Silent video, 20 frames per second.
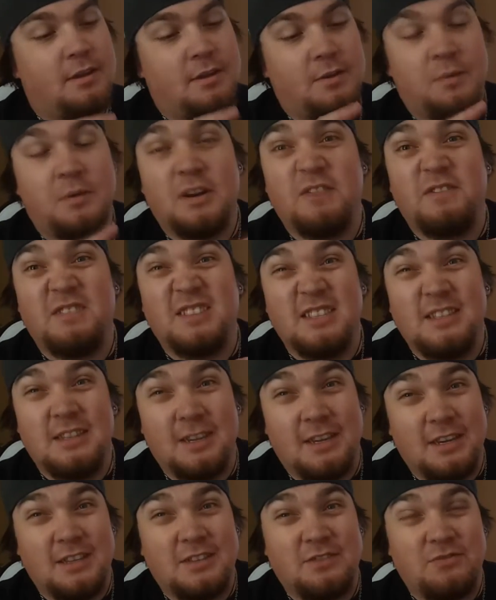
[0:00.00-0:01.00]
What whatever's in
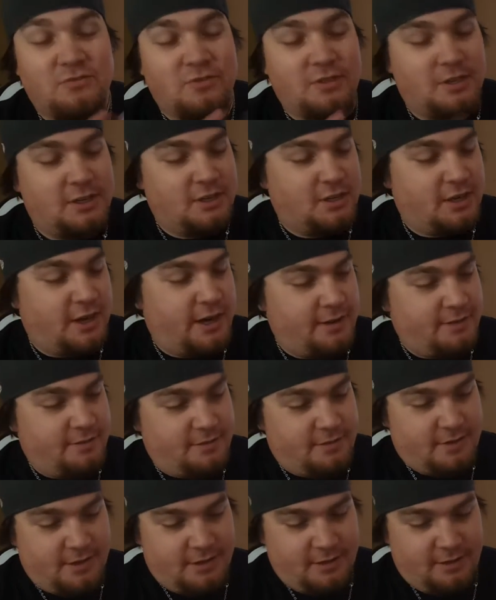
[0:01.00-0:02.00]
there, it's really tight.
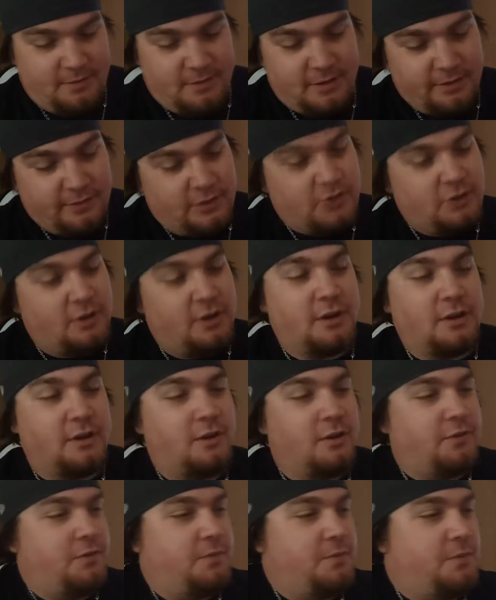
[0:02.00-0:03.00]
I think I'm gonna have to try and
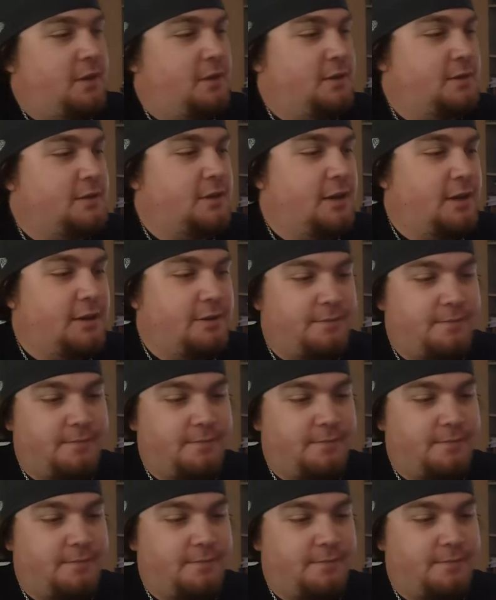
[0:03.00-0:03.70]
go from the other side.